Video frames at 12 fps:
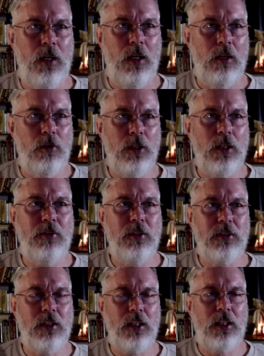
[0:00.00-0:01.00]
Really, I mean,
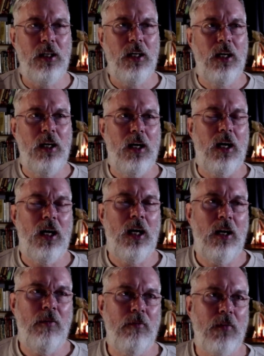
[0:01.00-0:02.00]
it's like
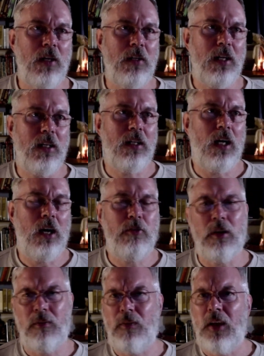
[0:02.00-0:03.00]
a lot of
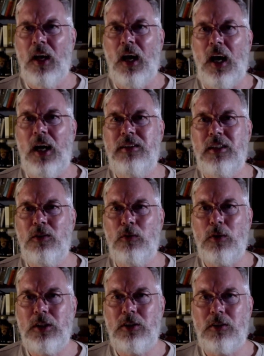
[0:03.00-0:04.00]
I didn't
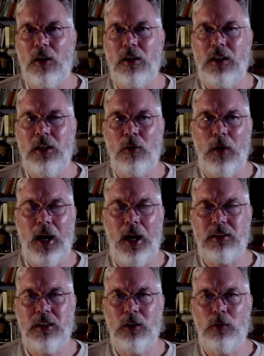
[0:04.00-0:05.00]
really start
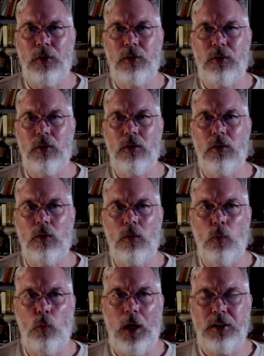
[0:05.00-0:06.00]
interacting with
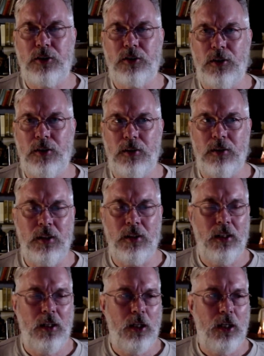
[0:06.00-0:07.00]
Western
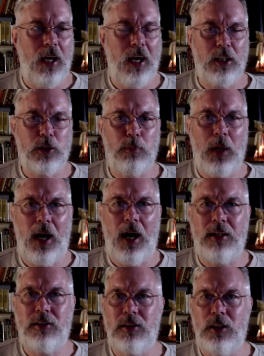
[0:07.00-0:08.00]

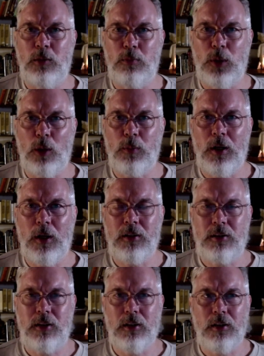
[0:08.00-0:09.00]
expats in Burma
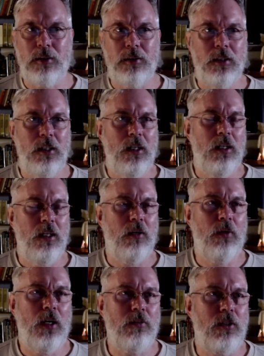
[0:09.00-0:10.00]
until
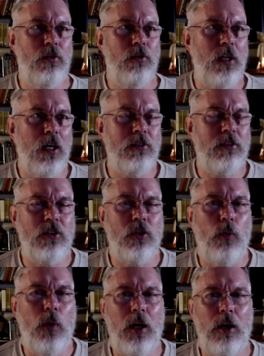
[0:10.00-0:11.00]
around
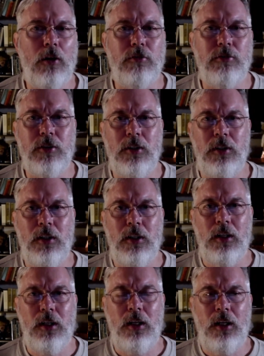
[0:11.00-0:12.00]
2012,
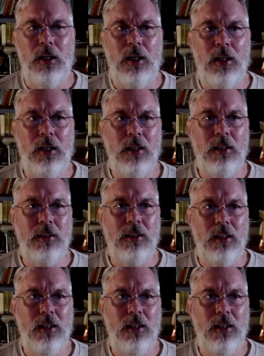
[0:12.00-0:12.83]
and